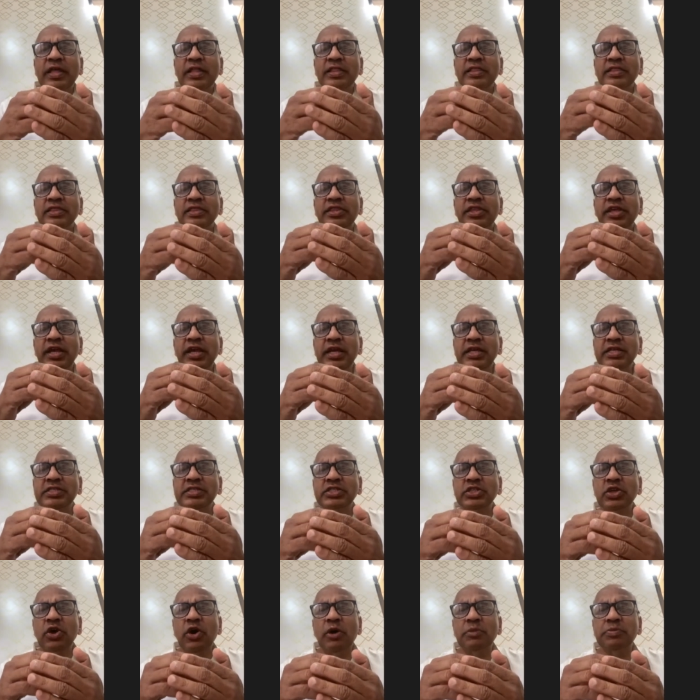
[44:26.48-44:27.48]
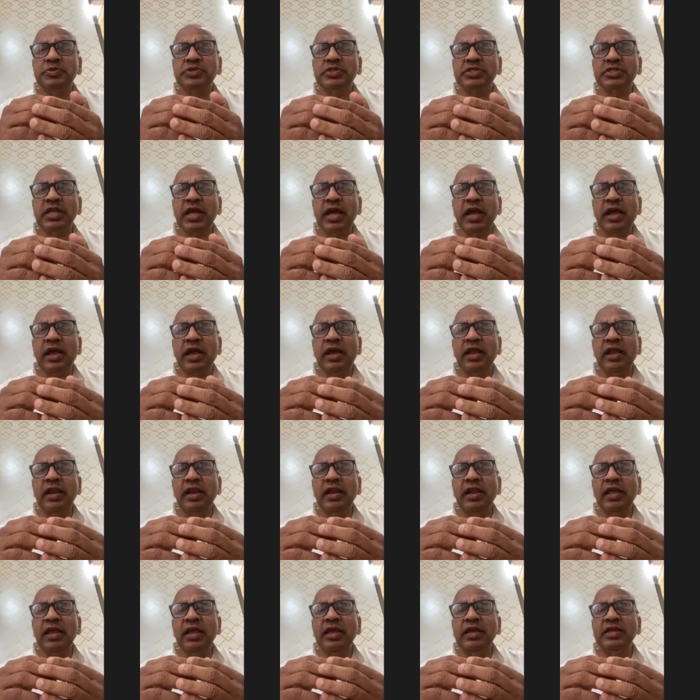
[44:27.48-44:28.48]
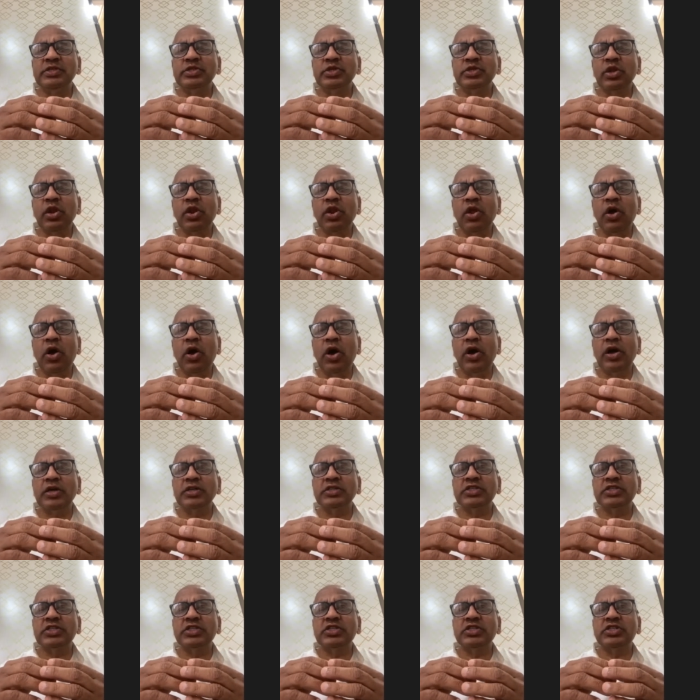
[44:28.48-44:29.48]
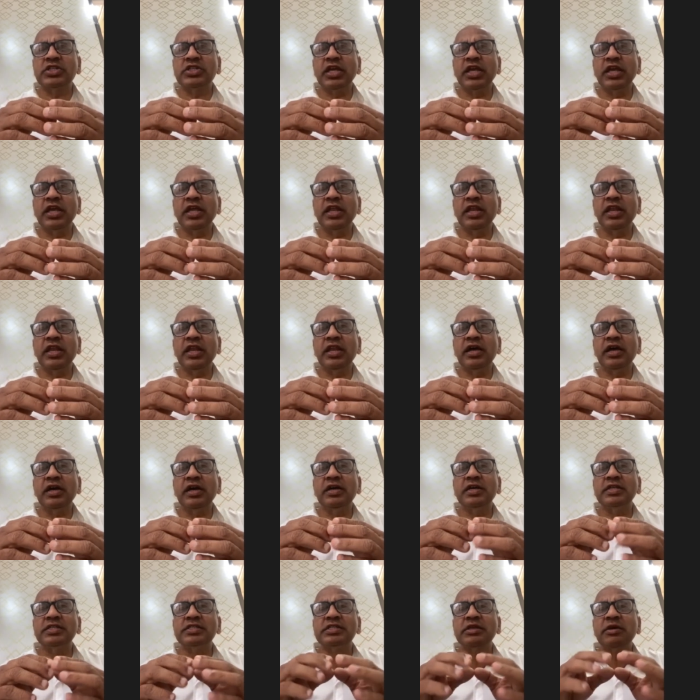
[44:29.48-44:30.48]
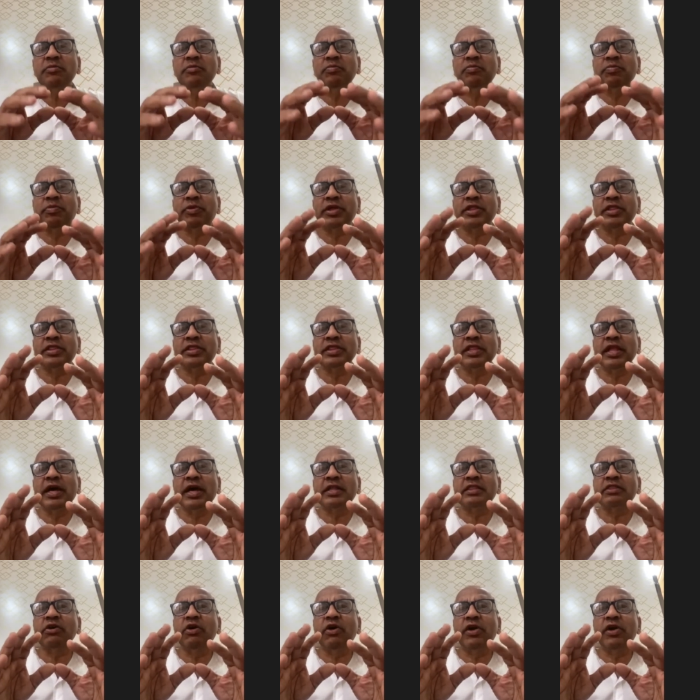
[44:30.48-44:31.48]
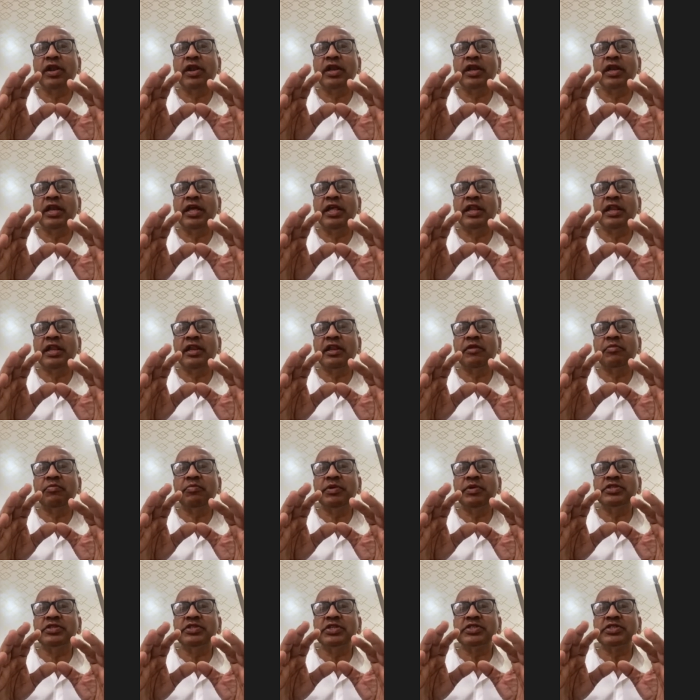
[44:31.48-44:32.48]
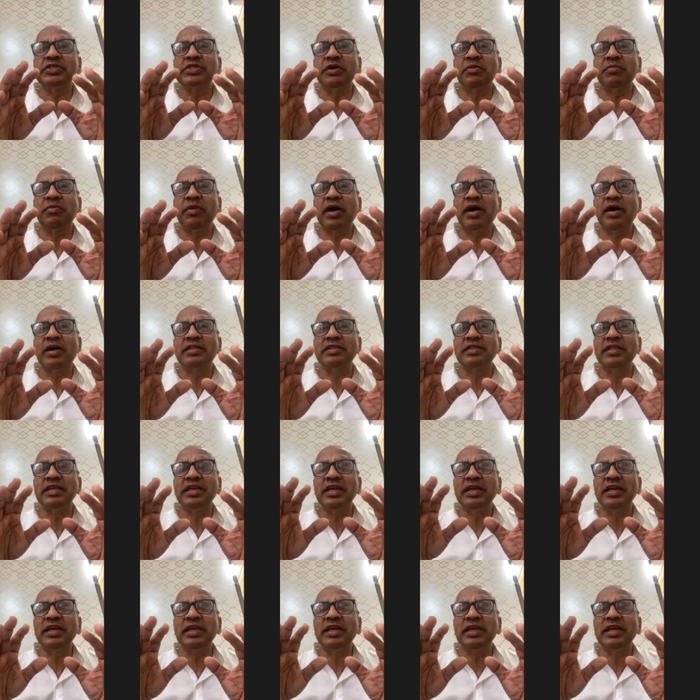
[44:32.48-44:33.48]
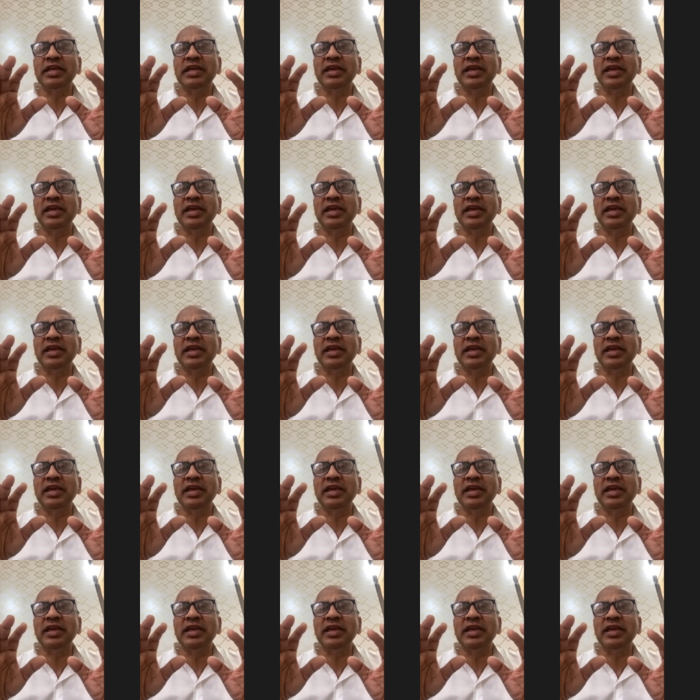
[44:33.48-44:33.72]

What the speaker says: This obstacle is lost in a sampratnyat or nirbija samadhi.